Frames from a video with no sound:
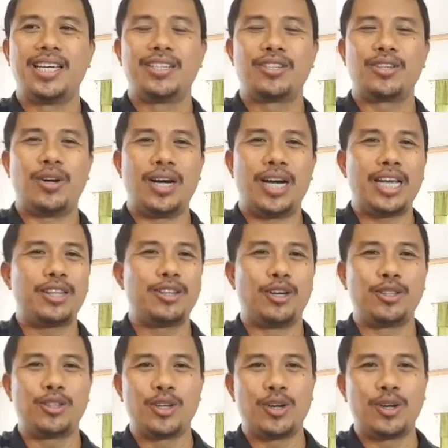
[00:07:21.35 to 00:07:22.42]
So I
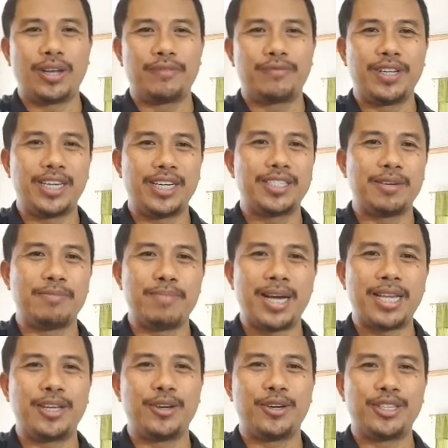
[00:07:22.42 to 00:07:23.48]
don't know if there is
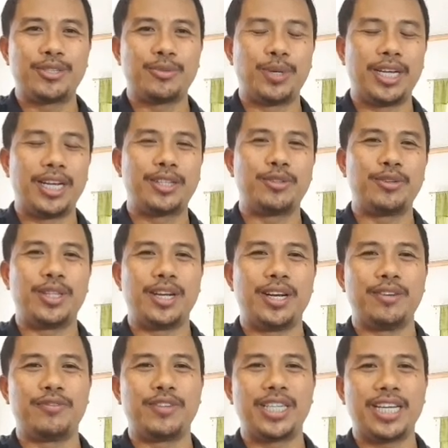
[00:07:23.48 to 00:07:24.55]
somebody who is willing to
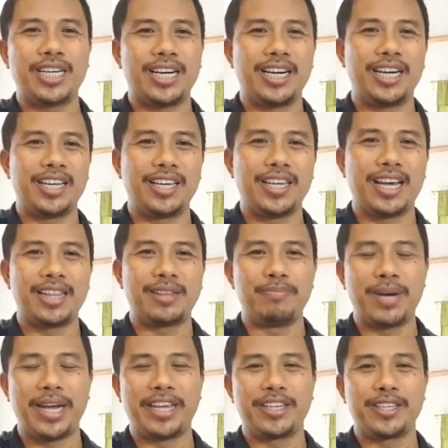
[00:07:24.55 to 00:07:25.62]
deliver the car at
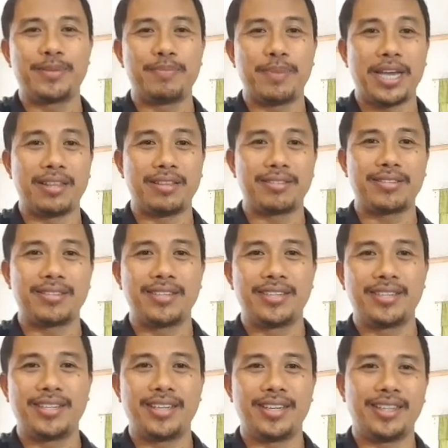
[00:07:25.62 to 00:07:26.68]
my expense
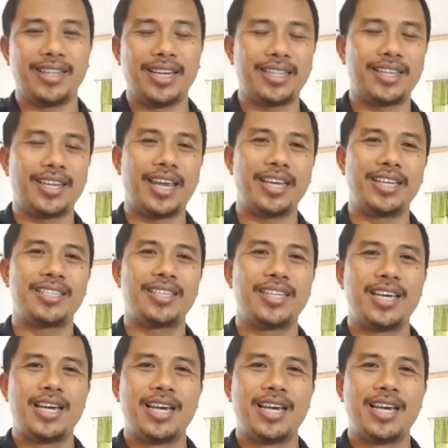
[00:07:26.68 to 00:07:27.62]
in that case.